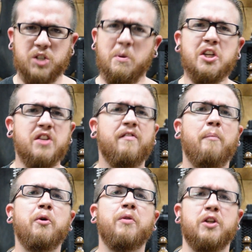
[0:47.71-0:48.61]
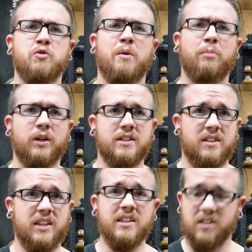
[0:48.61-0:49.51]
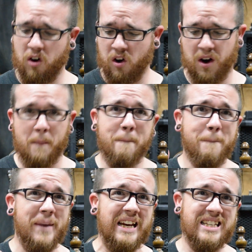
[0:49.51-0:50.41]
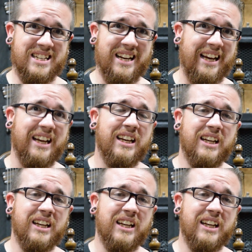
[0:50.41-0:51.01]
especially if I'm doing the triplets. These are amazing